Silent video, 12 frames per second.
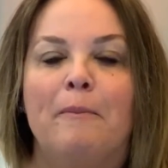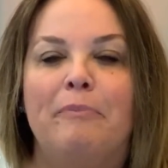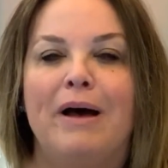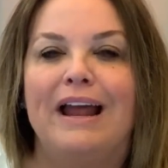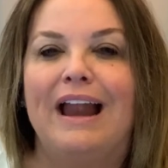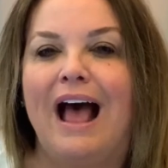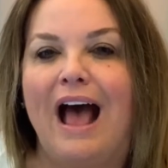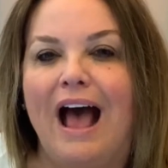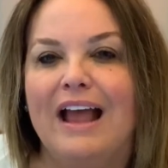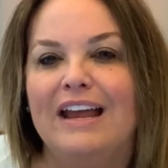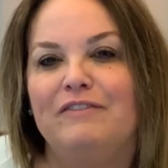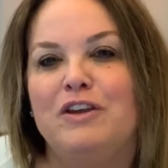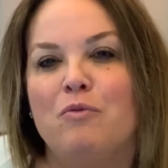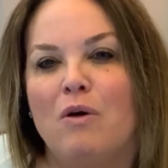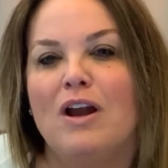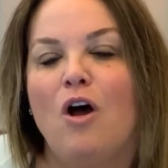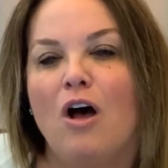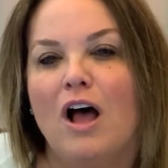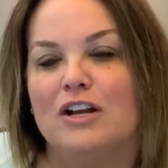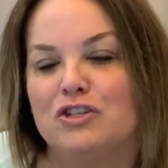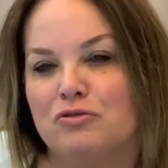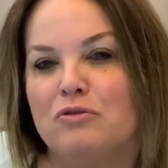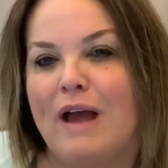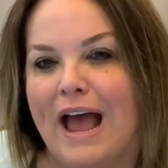But if you want all, a
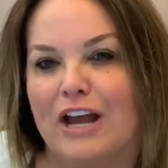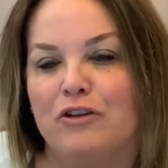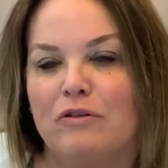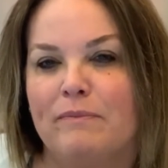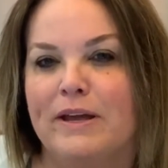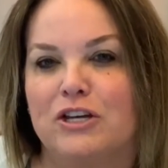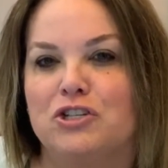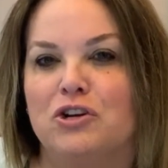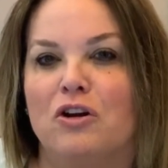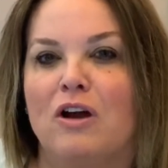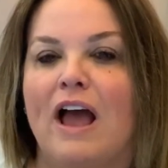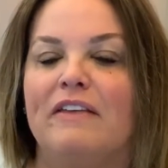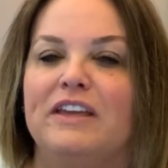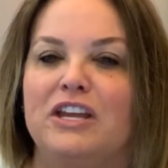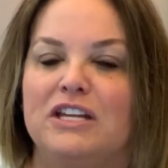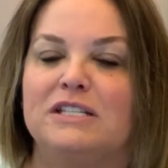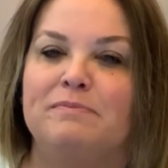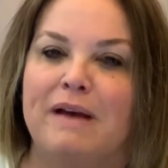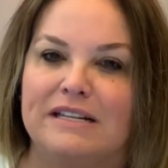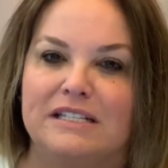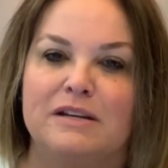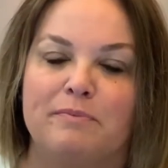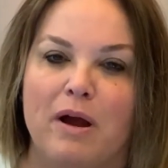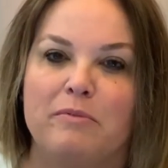true accurate picture, I think it's
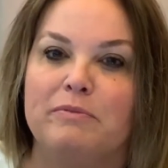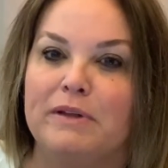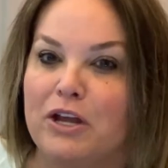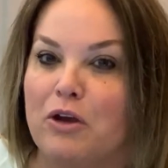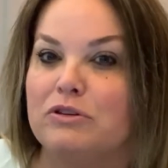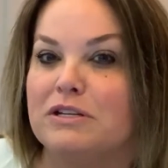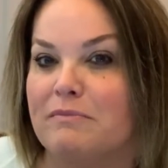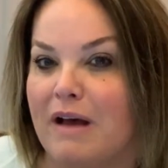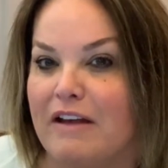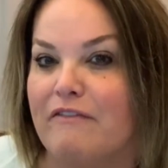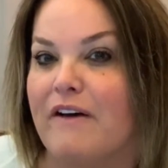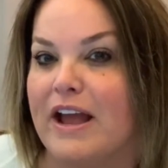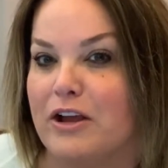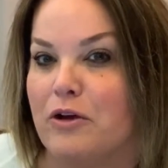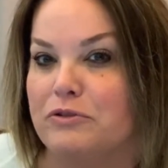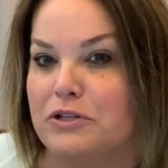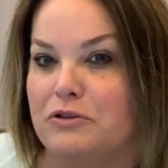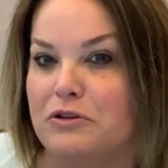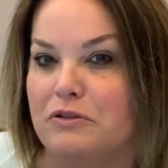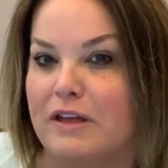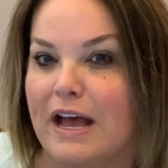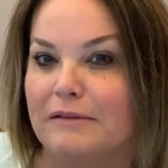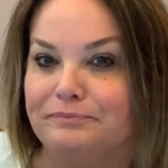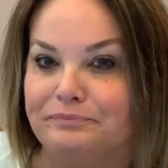best to probably go to MyFICO to do
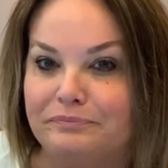that.